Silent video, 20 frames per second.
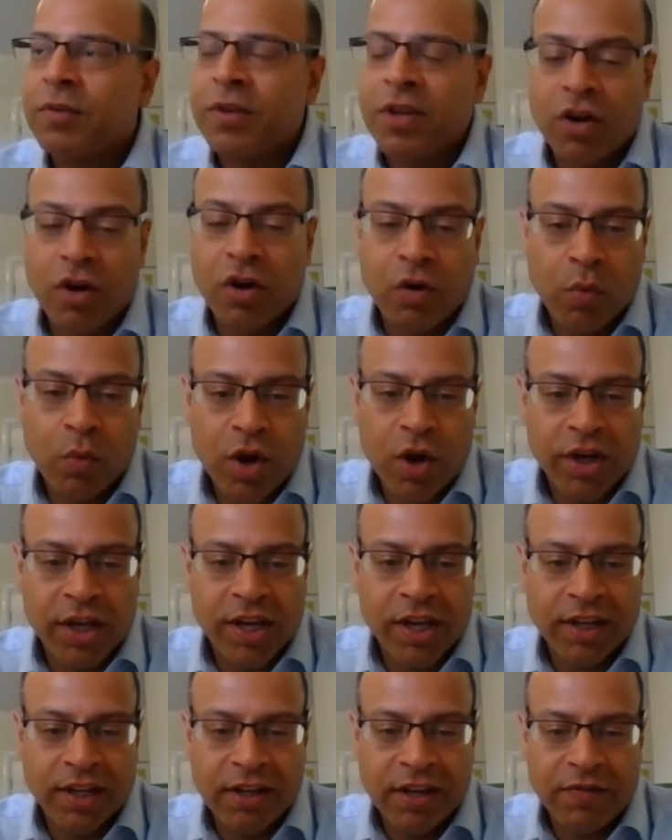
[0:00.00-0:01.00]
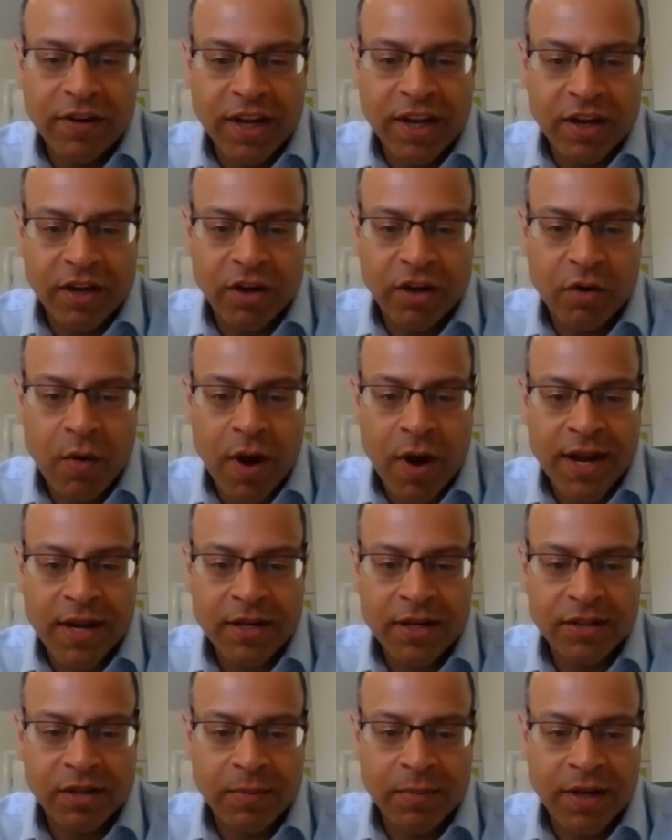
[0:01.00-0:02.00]
you know working and living in
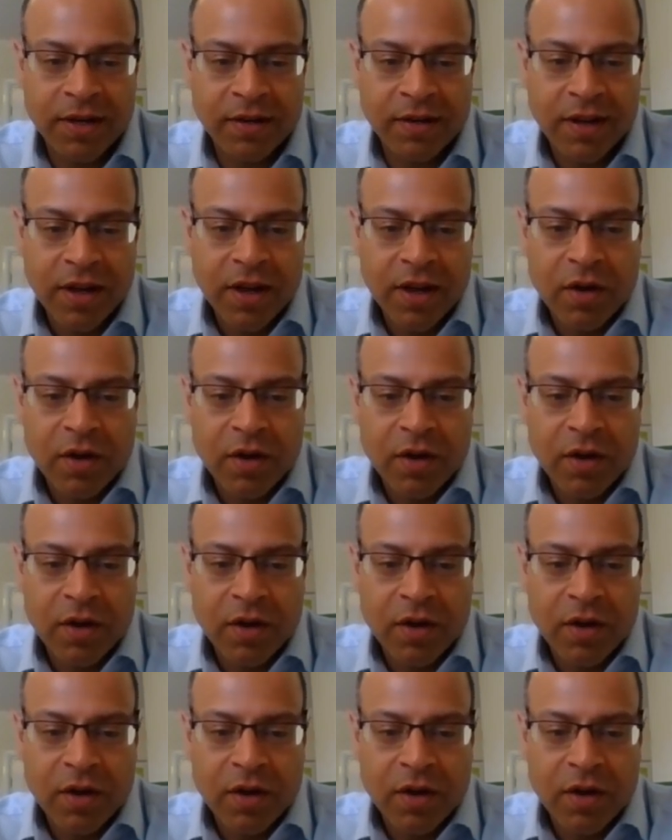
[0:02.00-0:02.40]
Kuwait, I mean,